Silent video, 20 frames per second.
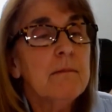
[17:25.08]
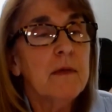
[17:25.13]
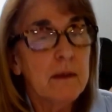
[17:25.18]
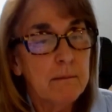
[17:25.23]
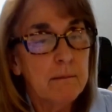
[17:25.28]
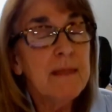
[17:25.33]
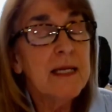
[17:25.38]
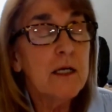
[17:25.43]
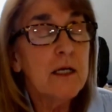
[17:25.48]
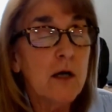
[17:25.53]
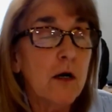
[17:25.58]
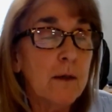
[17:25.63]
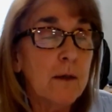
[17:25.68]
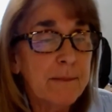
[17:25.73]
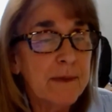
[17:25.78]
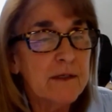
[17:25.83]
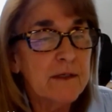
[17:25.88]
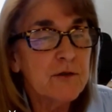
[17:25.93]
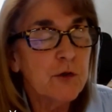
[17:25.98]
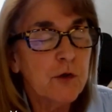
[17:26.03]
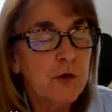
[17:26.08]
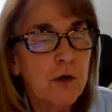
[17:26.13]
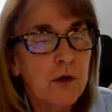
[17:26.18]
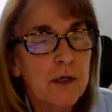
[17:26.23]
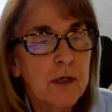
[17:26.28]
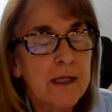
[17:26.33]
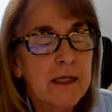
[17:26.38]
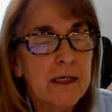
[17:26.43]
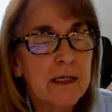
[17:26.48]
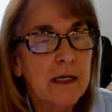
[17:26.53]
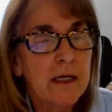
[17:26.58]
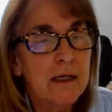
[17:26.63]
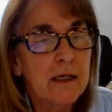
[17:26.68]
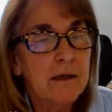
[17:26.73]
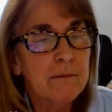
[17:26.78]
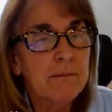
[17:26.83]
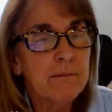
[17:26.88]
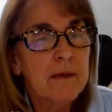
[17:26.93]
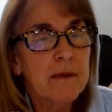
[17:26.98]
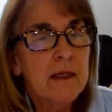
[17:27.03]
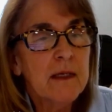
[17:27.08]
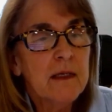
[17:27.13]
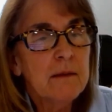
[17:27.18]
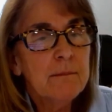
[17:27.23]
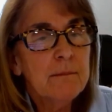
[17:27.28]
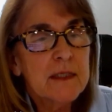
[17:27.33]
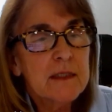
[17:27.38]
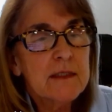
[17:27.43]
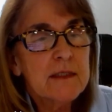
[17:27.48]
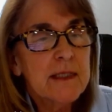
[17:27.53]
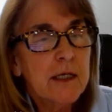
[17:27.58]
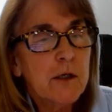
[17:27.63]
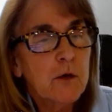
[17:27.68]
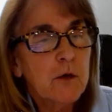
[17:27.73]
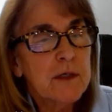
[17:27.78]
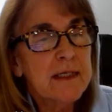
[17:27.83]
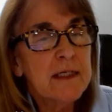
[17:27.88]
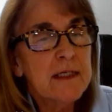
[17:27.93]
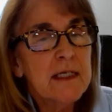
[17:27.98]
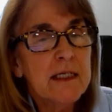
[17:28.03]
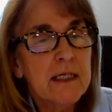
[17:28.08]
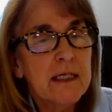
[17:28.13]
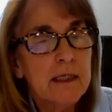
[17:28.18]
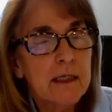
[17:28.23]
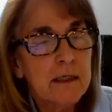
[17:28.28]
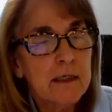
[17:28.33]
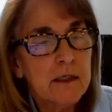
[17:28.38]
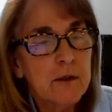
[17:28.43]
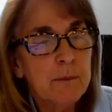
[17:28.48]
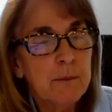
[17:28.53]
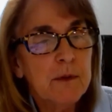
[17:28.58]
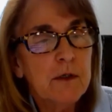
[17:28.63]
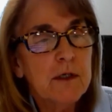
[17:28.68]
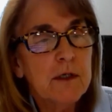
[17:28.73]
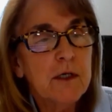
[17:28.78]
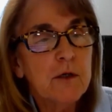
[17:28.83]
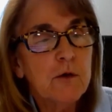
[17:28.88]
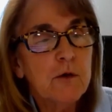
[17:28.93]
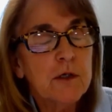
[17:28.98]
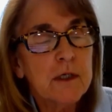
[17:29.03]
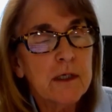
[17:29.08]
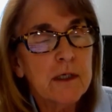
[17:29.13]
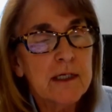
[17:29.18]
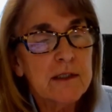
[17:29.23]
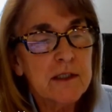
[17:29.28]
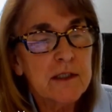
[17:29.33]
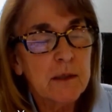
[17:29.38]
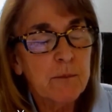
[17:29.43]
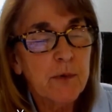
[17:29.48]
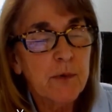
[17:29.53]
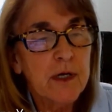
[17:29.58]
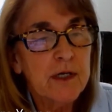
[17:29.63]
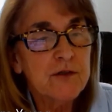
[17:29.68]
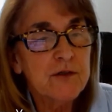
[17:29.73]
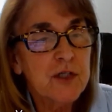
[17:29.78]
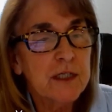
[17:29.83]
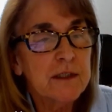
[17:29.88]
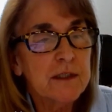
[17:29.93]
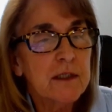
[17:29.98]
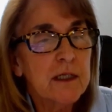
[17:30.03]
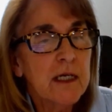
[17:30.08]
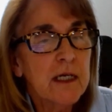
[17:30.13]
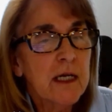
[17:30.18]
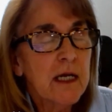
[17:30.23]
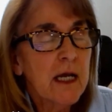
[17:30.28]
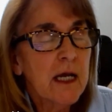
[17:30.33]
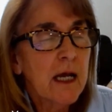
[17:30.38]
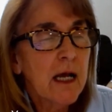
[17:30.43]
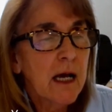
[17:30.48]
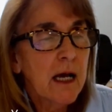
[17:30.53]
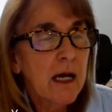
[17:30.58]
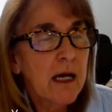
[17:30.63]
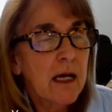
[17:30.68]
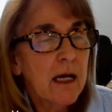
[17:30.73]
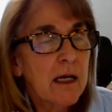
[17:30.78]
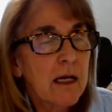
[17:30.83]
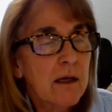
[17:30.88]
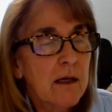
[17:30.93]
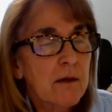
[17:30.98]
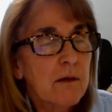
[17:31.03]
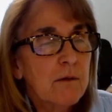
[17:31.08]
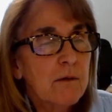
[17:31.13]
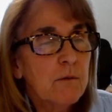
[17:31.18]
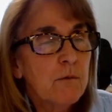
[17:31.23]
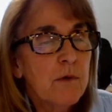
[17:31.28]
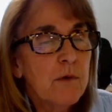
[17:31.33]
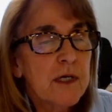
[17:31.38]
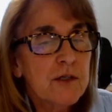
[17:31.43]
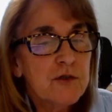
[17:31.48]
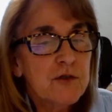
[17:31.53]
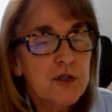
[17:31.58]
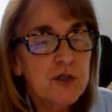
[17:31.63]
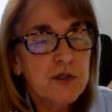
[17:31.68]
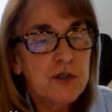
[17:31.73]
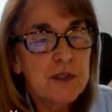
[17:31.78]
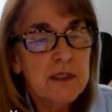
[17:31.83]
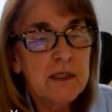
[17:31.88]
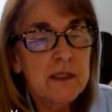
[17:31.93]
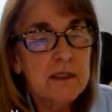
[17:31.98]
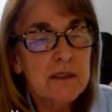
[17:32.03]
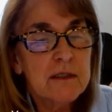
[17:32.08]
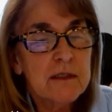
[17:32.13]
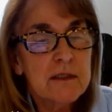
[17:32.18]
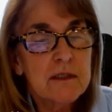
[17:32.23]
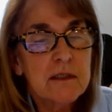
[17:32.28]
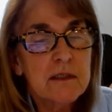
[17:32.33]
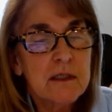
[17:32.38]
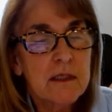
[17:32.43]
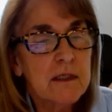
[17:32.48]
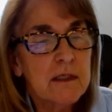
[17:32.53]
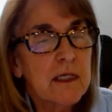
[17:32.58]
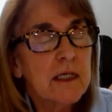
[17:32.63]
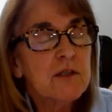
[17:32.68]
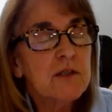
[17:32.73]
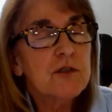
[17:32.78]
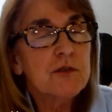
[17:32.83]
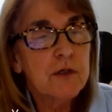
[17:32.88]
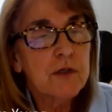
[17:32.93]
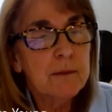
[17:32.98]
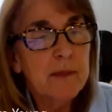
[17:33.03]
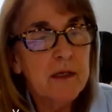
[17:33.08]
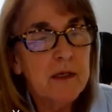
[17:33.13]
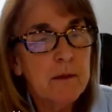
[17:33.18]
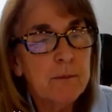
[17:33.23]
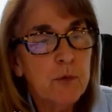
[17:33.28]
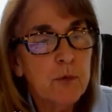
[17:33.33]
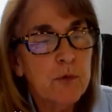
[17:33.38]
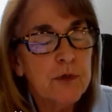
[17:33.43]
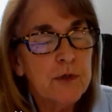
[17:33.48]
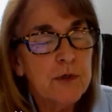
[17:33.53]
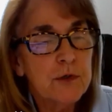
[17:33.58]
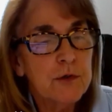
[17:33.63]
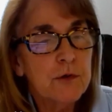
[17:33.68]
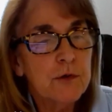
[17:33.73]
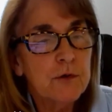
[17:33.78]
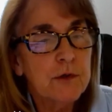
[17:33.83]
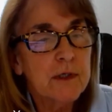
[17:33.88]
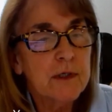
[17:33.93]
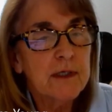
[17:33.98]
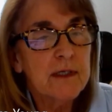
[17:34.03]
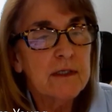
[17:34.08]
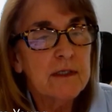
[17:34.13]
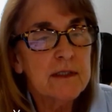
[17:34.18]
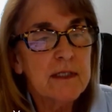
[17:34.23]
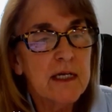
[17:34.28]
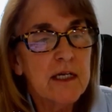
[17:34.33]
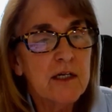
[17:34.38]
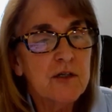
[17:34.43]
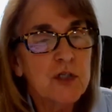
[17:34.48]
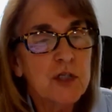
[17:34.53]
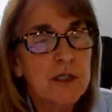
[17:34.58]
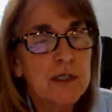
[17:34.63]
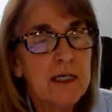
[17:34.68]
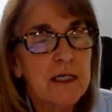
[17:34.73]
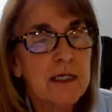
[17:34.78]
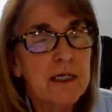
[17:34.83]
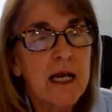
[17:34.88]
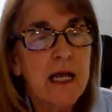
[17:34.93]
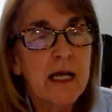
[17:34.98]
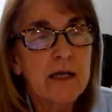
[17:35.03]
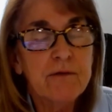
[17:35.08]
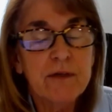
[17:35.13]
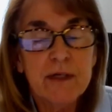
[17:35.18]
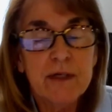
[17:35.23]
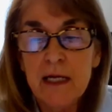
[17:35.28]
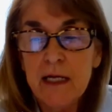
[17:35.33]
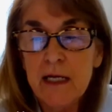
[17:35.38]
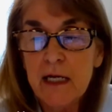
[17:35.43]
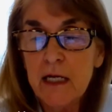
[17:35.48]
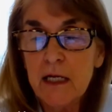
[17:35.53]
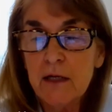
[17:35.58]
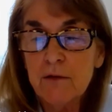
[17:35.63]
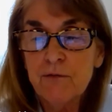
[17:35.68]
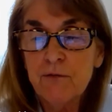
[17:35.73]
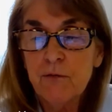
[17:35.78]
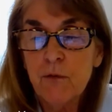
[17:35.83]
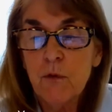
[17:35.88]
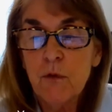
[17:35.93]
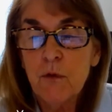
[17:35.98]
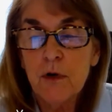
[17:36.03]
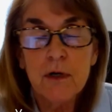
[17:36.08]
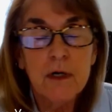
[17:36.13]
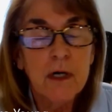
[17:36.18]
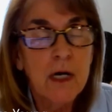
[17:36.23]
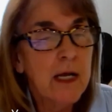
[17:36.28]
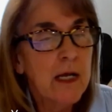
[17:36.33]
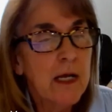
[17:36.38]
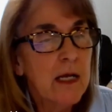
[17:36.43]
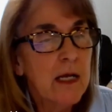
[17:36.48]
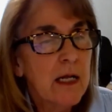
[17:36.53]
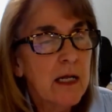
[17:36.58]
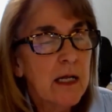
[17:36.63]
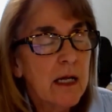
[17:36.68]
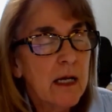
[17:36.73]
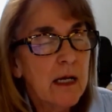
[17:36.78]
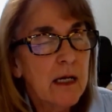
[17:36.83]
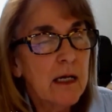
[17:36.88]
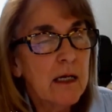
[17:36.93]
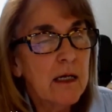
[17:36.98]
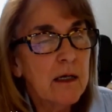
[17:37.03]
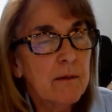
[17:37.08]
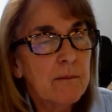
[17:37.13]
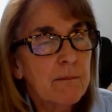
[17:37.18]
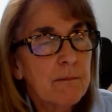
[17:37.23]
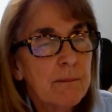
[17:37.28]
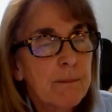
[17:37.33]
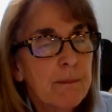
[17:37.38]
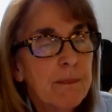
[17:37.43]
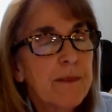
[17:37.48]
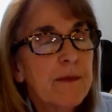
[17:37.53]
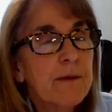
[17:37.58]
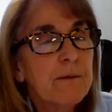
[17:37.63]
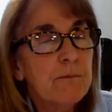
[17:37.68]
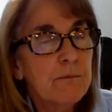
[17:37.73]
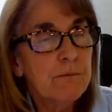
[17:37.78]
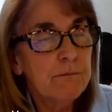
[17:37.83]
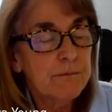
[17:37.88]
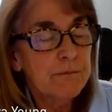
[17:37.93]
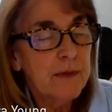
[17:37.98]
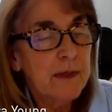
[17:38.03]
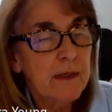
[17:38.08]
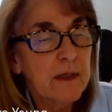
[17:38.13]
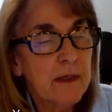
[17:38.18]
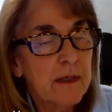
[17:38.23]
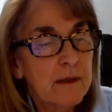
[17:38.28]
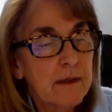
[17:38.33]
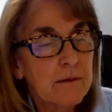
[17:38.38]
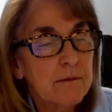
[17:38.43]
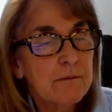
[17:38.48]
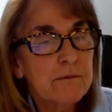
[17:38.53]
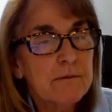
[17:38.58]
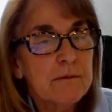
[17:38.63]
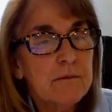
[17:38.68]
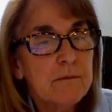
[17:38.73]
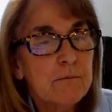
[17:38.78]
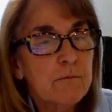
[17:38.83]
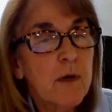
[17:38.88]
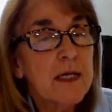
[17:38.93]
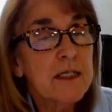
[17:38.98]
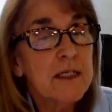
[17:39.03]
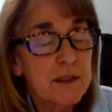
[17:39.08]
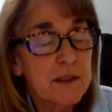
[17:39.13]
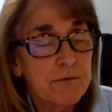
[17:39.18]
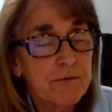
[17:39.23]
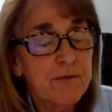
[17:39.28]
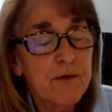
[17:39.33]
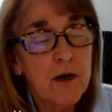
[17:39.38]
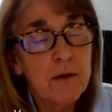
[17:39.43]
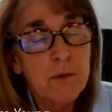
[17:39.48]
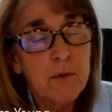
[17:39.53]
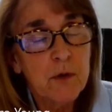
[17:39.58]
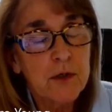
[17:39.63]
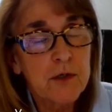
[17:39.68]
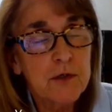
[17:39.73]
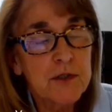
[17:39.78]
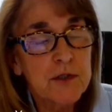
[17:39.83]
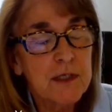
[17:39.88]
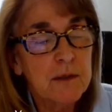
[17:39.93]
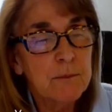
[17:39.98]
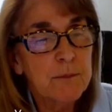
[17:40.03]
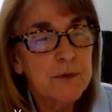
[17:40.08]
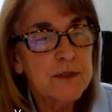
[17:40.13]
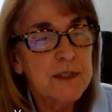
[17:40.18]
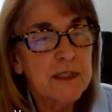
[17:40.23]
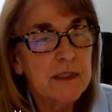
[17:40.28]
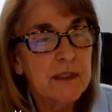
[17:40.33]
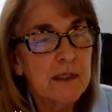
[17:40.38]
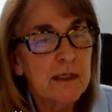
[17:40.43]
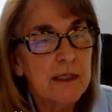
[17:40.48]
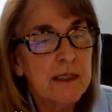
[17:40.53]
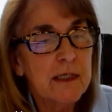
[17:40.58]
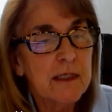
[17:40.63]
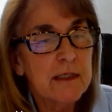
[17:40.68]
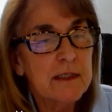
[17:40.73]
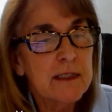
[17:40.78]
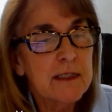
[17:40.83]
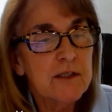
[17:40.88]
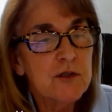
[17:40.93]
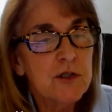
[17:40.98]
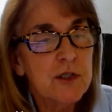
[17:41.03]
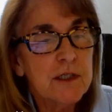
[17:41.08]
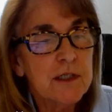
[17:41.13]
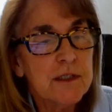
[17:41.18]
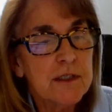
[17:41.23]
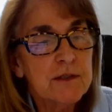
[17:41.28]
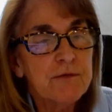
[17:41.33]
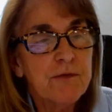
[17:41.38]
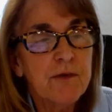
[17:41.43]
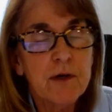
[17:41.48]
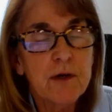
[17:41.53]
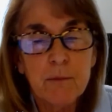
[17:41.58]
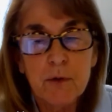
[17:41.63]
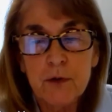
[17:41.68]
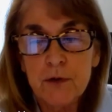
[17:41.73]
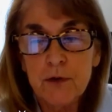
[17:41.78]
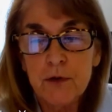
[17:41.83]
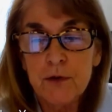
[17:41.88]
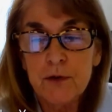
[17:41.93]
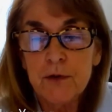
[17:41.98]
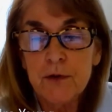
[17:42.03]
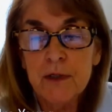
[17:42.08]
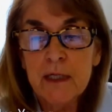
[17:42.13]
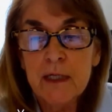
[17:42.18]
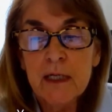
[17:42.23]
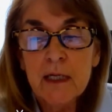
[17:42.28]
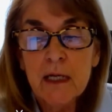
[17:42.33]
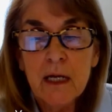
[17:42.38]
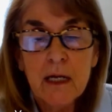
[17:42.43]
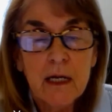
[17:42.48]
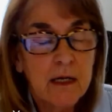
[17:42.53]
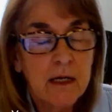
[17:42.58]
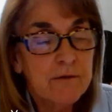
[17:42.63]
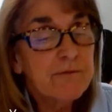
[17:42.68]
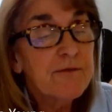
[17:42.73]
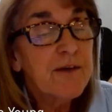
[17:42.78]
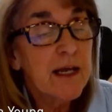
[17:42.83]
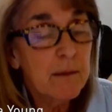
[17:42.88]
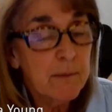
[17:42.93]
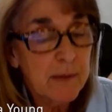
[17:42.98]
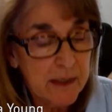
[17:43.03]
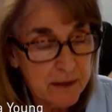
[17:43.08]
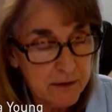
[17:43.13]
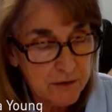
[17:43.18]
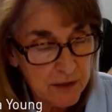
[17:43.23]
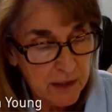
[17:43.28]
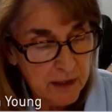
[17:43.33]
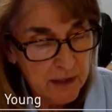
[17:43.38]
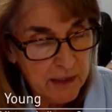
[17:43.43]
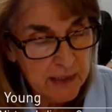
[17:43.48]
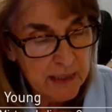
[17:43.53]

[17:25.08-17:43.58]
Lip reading: MECOP, as you call it, Mixteco Indigenous Community Organizing Project, which is an extremely important organization in advocating for the rights of farm workers, and particularly Indigenous farm worker families.